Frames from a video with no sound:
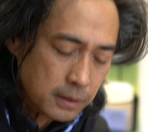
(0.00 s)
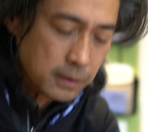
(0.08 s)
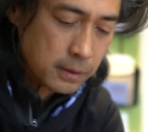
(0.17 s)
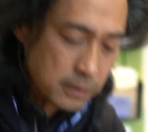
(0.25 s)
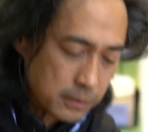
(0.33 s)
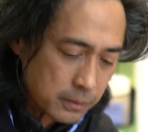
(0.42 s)

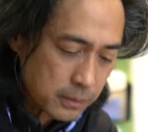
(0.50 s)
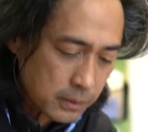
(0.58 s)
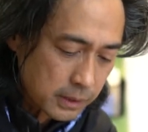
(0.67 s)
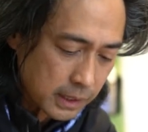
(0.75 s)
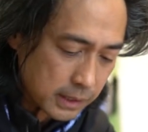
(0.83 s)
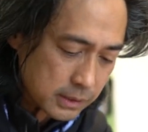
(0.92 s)

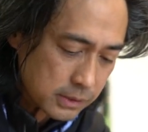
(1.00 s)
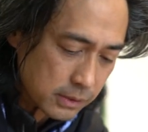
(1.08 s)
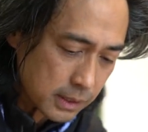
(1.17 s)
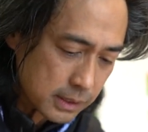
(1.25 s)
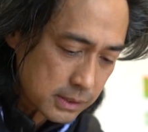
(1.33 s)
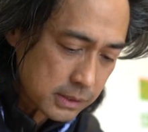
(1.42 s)
and
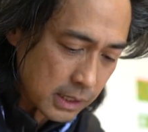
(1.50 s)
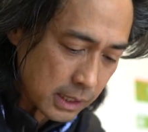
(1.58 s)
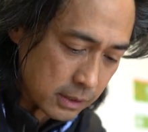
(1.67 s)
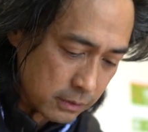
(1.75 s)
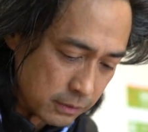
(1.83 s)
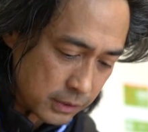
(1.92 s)
guarded, or the
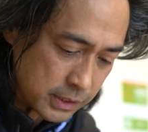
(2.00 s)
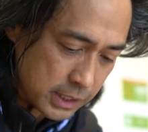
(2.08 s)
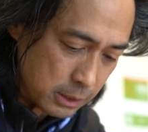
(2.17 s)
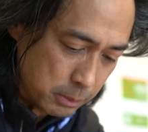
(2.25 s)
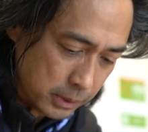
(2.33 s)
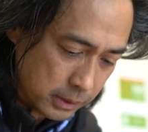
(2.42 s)
structures
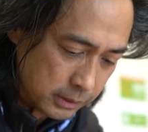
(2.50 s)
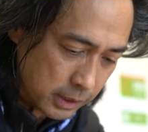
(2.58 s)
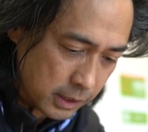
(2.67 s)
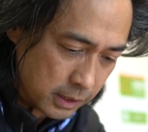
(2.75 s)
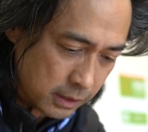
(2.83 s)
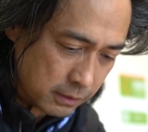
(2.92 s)
around
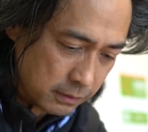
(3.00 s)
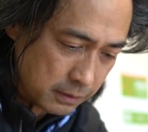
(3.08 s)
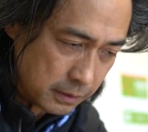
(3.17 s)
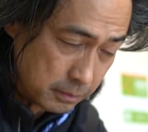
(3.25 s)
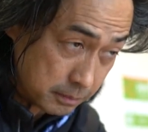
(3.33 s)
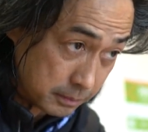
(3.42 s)
the
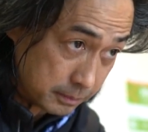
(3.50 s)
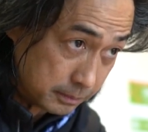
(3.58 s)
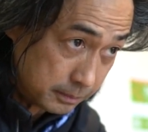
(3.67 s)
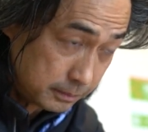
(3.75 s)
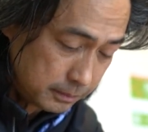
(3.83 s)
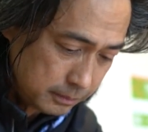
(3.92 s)
disc, so the
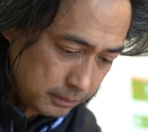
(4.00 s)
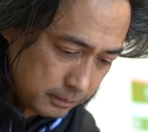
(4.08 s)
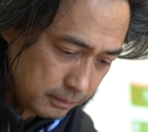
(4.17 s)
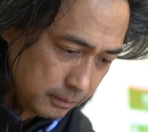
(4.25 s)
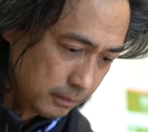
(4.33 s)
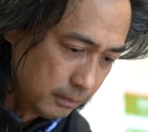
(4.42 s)
muscles,
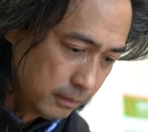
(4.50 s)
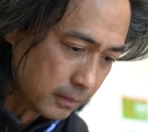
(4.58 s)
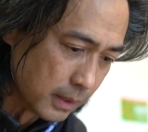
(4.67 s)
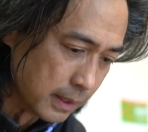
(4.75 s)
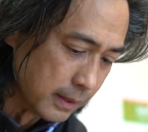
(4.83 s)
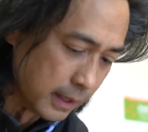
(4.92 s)

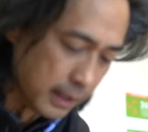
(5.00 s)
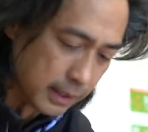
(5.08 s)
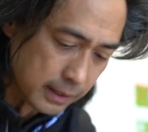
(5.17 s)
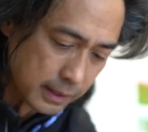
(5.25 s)
what